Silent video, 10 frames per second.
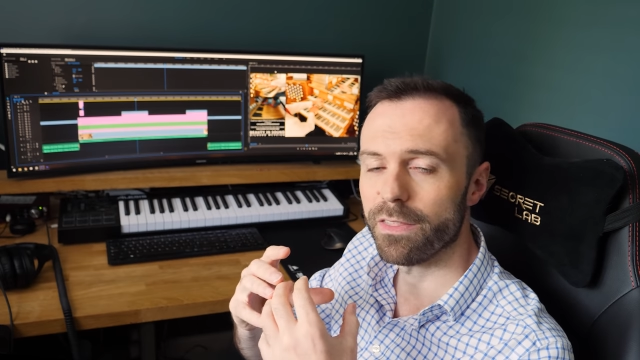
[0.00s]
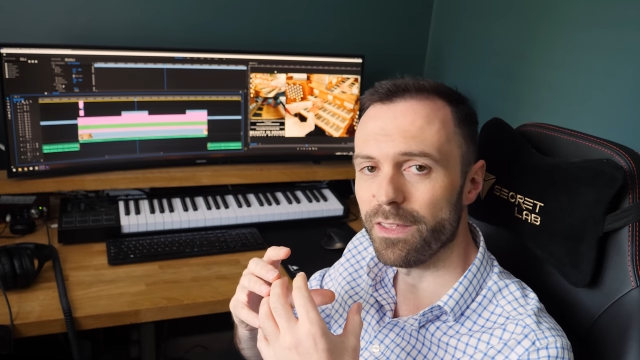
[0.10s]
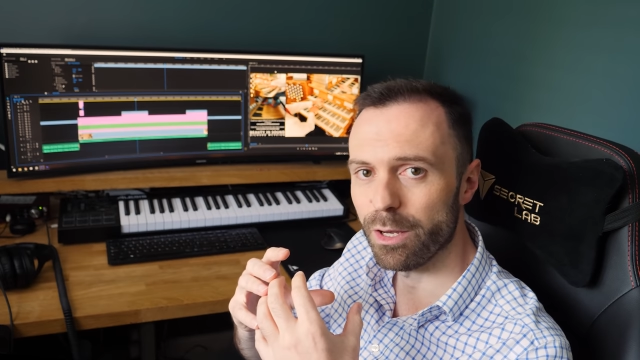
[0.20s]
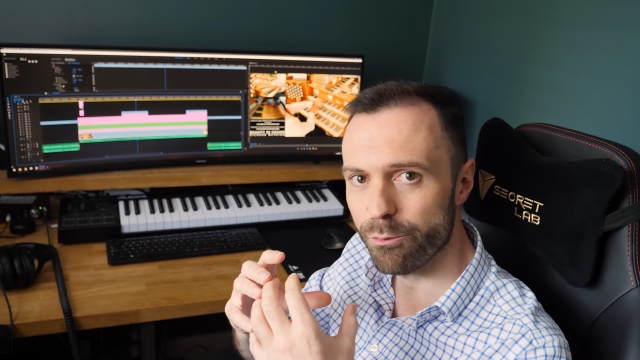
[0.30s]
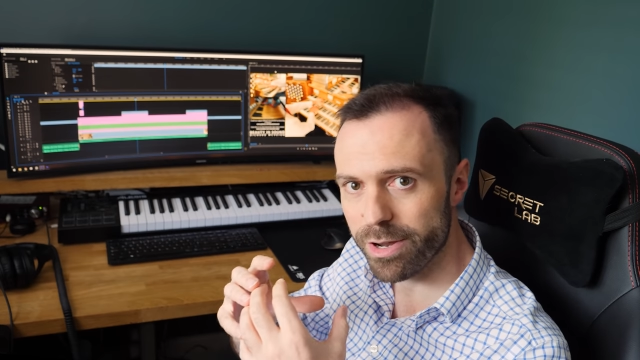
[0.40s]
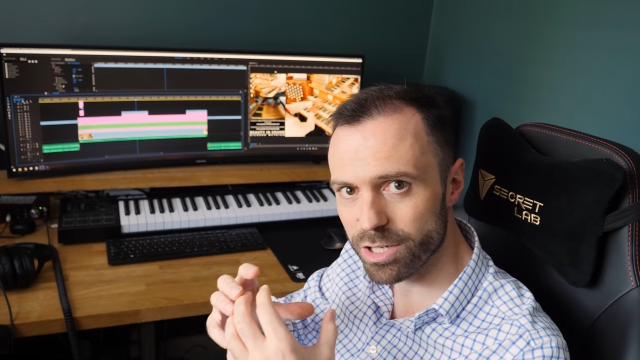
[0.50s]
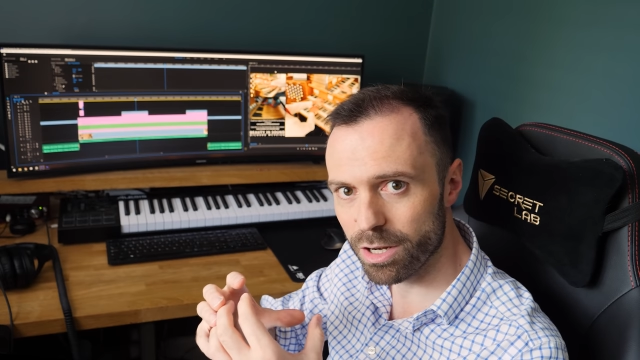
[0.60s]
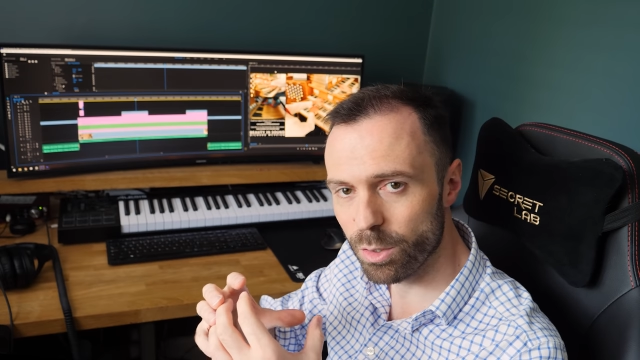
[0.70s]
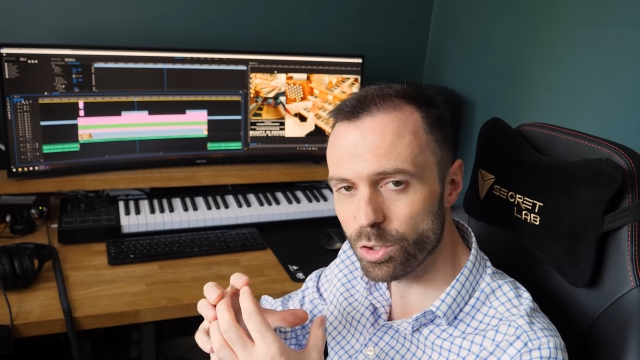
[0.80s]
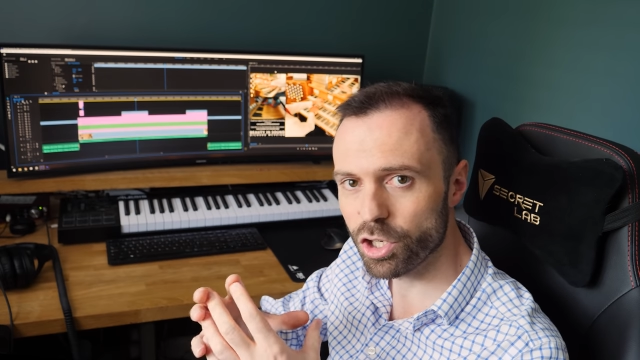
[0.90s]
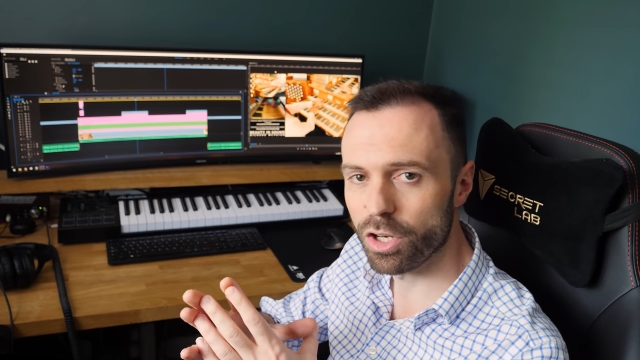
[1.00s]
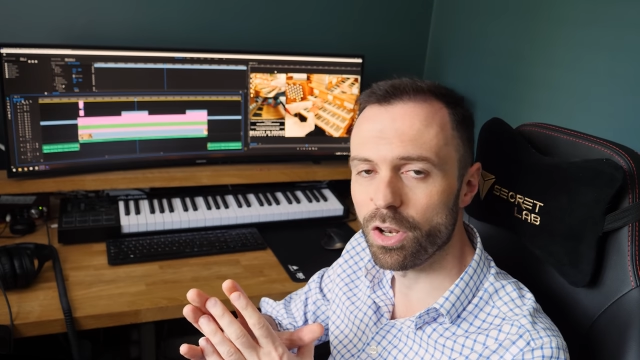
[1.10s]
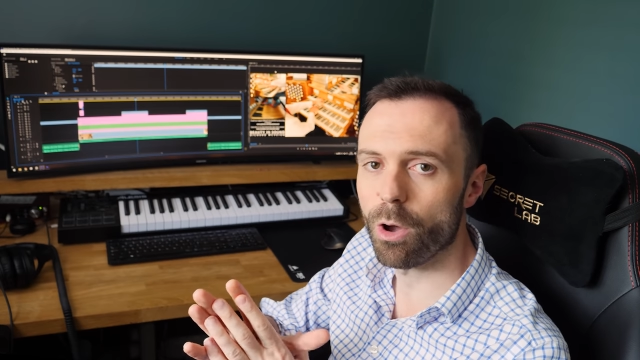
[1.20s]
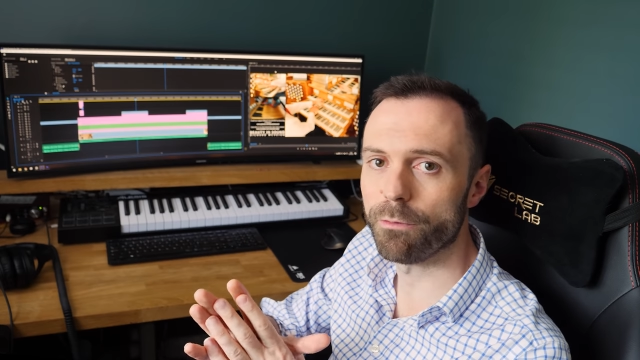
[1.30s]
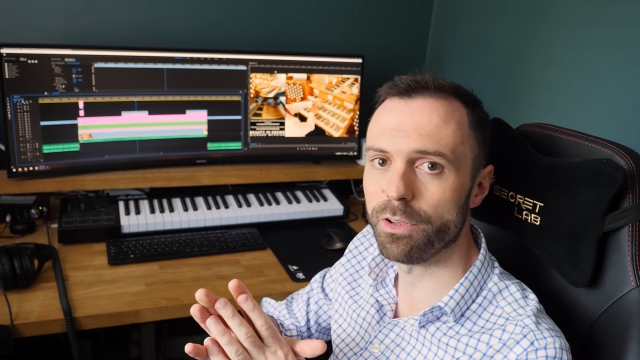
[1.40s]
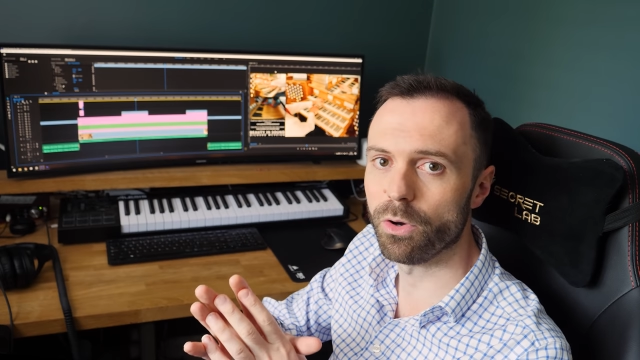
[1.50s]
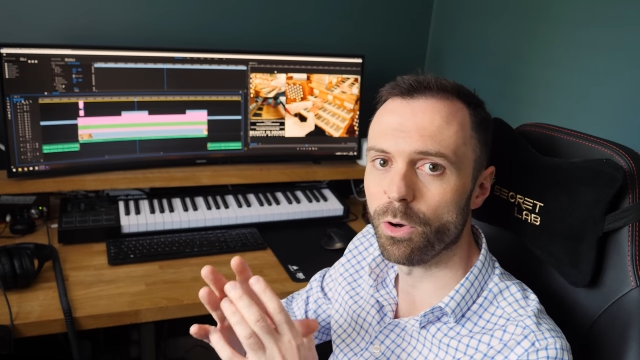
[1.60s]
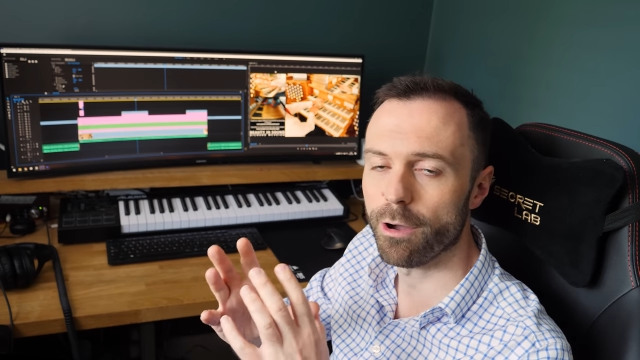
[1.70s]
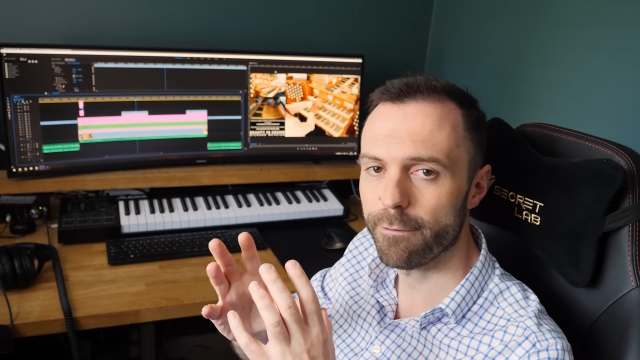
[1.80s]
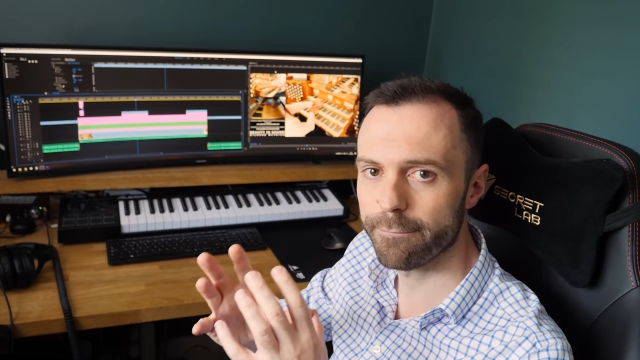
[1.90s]
the resolution of
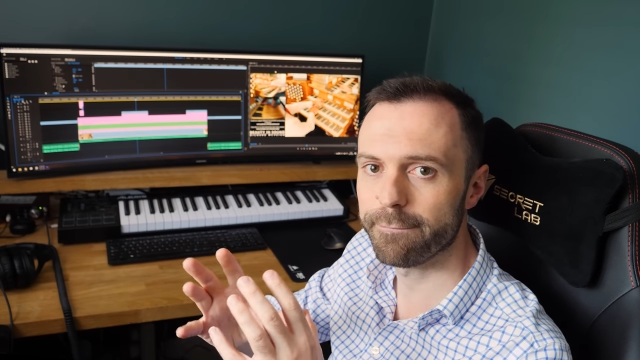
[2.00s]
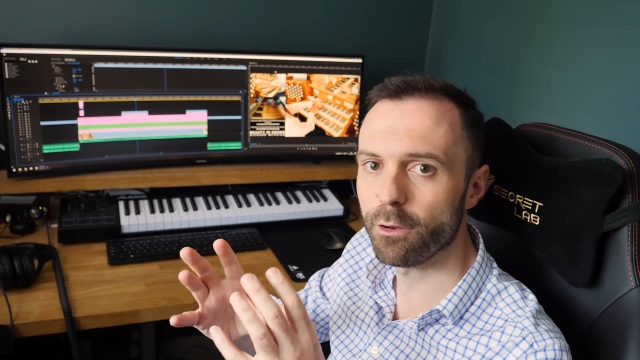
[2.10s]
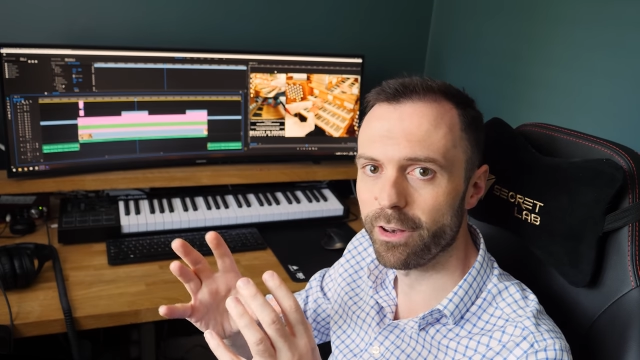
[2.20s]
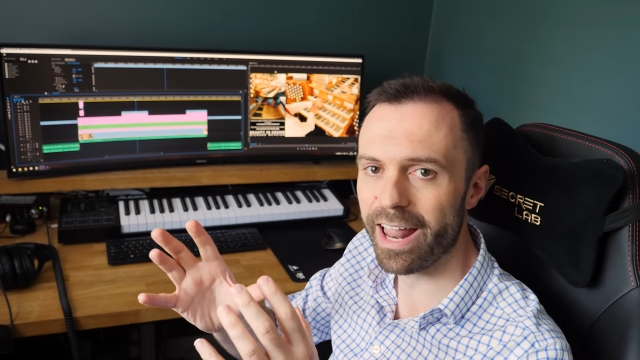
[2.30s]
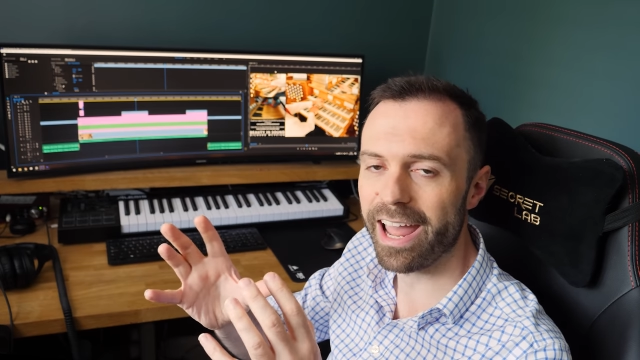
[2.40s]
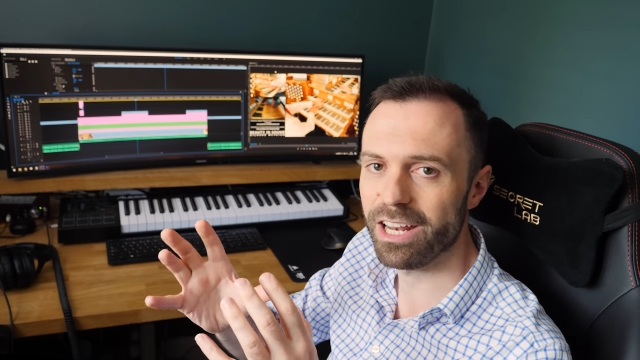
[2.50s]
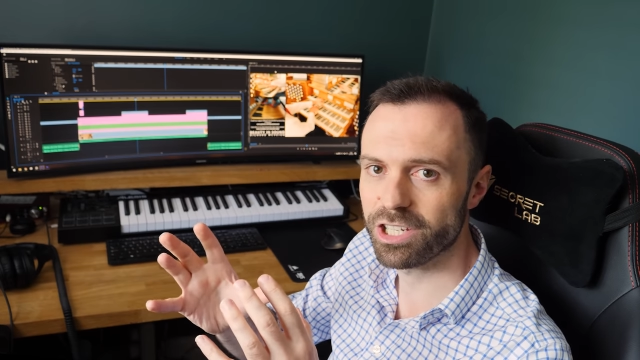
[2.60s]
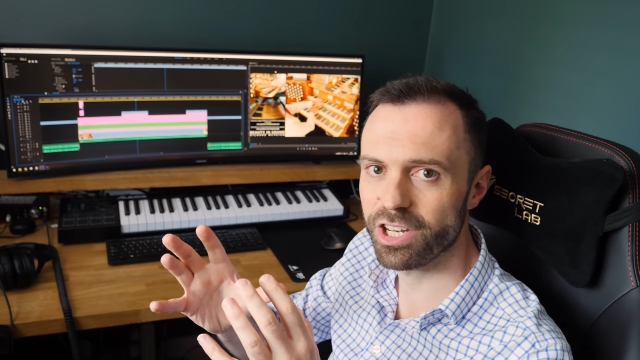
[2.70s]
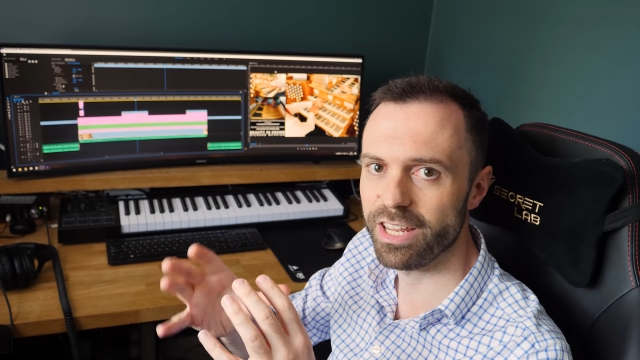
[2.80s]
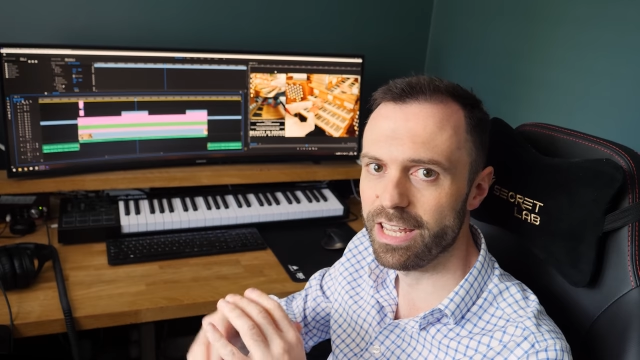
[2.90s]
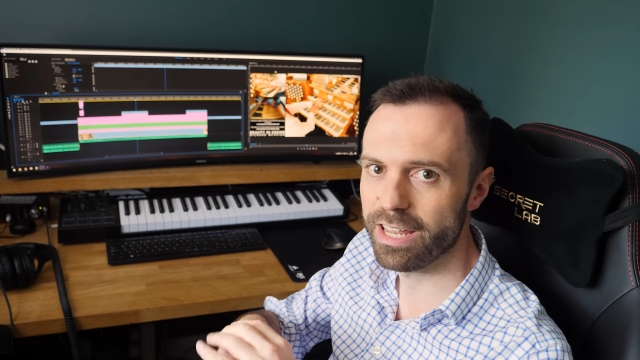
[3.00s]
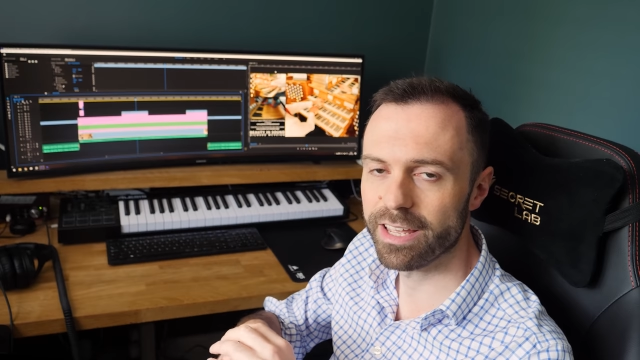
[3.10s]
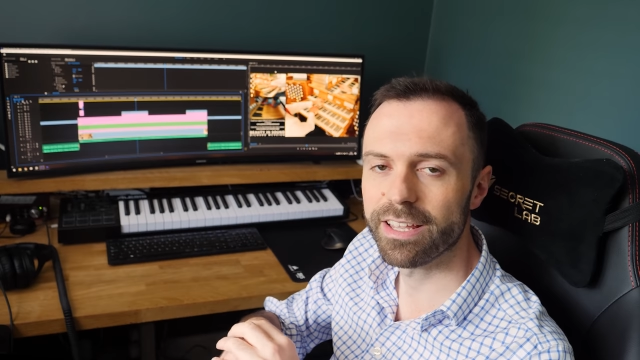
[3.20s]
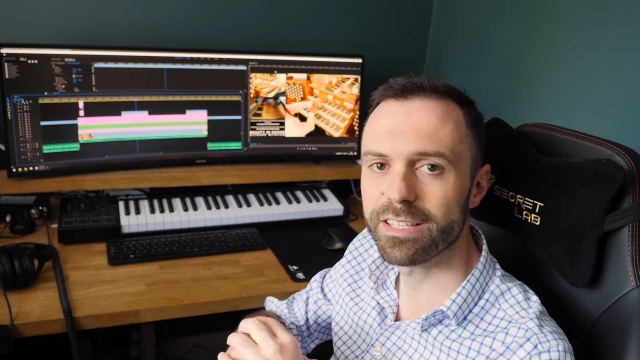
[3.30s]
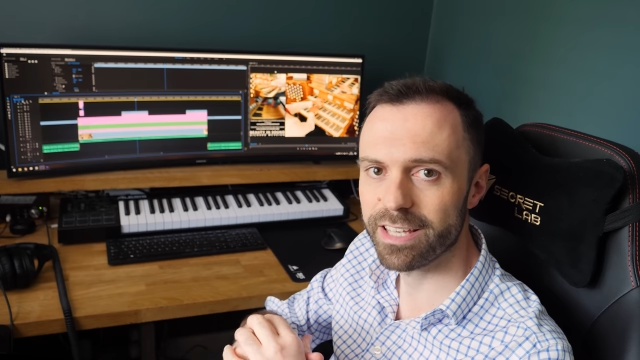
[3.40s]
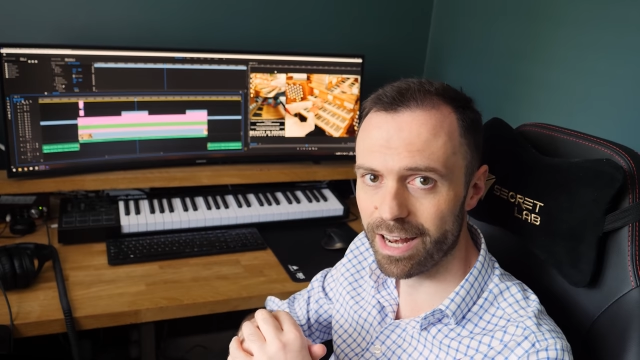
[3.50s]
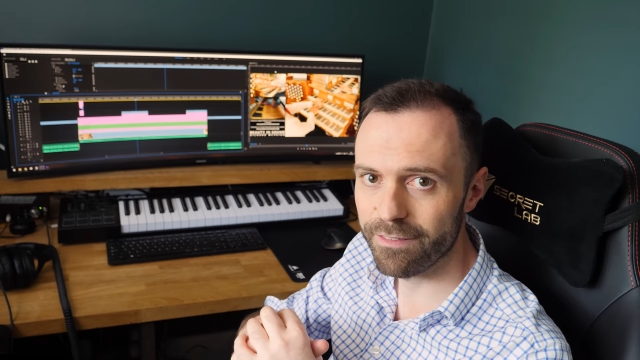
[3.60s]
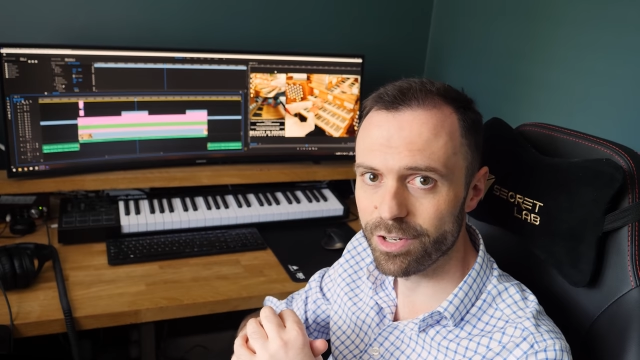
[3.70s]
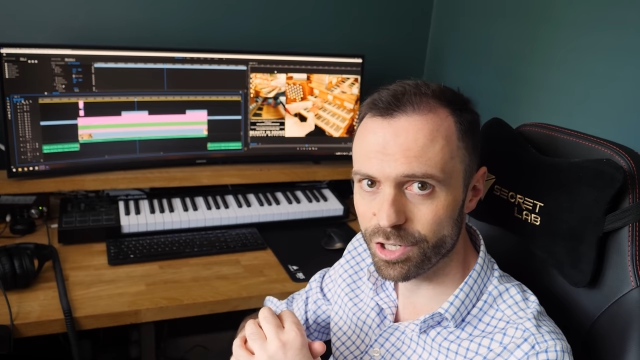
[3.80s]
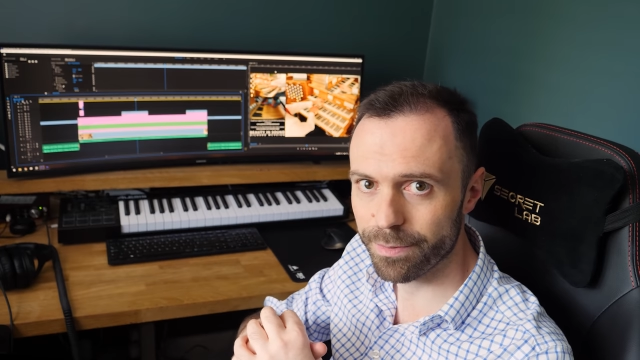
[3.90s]
your full HD
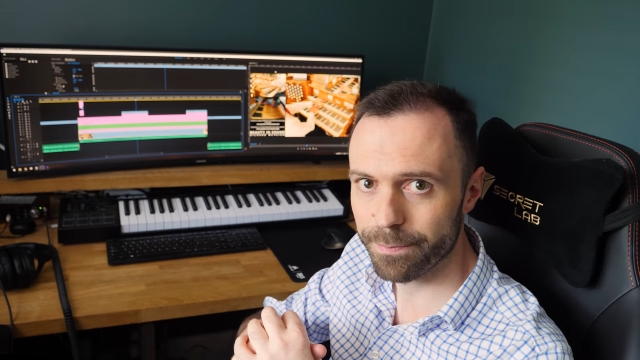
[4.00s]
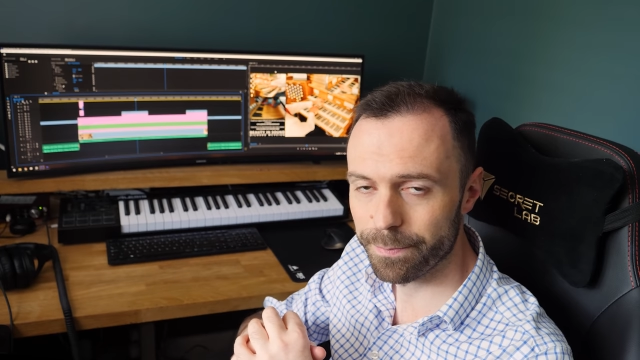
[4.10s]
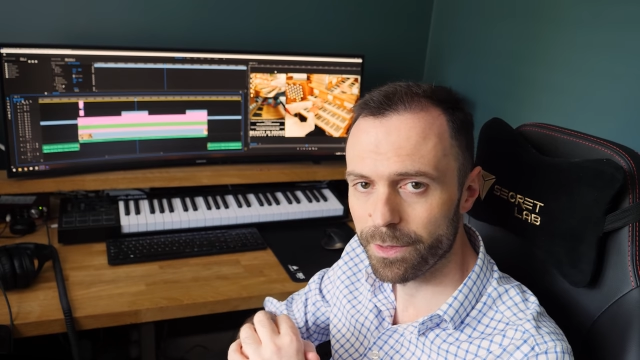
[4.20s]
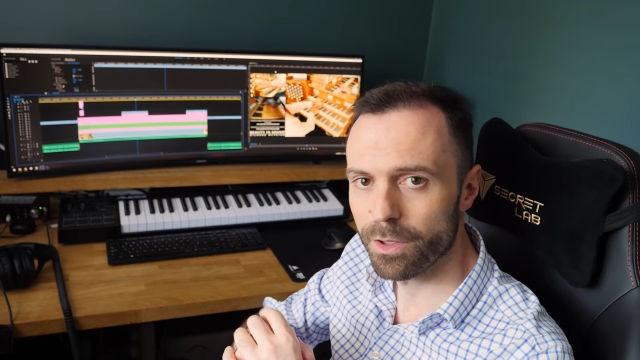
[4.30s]
television.